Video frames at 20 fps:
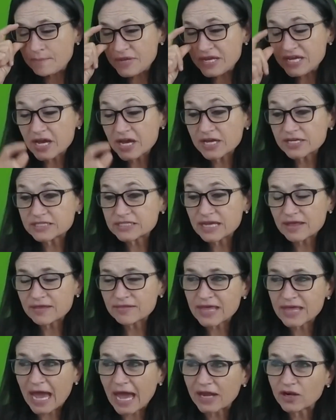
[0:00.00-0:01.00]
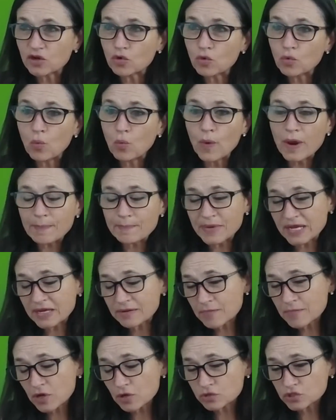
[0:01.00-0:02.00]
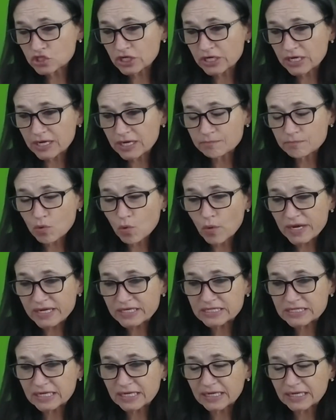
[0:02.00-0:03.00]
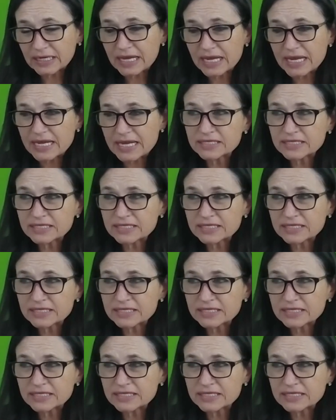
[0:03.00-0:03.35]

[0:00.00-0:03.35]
because that whipping motion and pointing